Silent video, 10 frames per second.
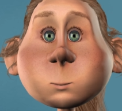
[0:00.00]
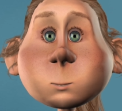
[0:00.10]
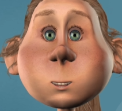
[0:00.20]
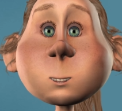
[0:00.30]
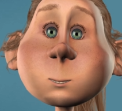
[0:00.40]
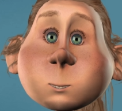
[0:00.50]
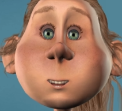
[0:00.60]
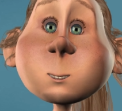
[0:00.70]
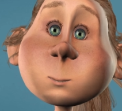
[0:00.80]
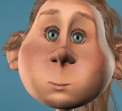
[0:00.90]
Good
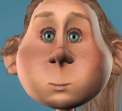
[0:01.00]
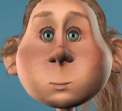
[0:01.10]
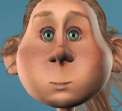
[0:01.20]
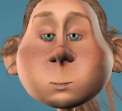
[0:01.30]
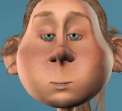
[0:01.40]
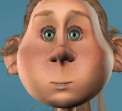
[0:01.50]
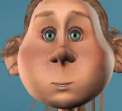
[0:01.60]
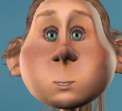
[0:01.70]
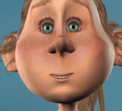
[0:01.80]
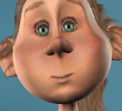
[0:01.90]
job!
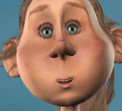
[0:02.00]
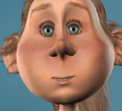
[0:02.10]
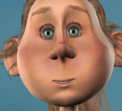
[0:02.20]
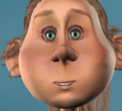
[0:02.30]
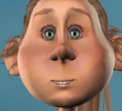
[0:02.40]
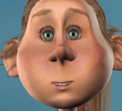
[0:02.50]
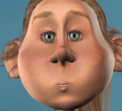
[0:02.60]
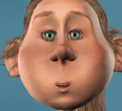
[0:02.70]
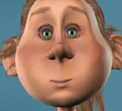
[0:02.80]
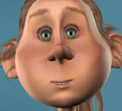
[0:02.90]
I hope this
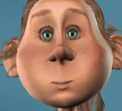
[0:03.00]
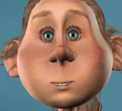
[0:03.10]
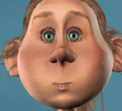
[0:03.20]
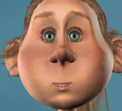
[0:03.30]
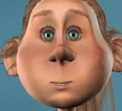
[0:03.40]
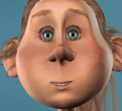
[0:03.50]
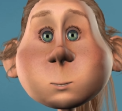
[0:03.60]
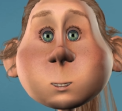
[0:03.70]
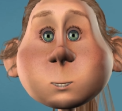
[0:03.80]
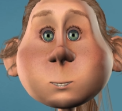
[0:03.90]
video helped you better
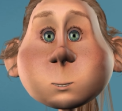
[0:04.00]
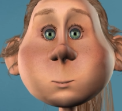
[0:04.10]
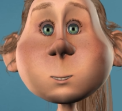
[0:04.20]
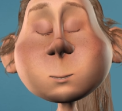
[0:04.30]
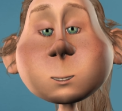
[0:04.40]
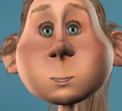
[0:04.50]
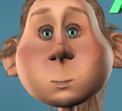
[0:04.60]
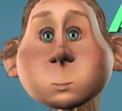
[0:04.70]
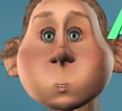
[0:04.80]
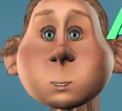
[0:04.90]
understand about
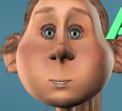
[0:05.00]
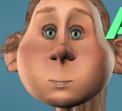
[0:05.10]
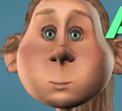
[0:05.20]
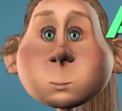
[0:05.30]
degrees of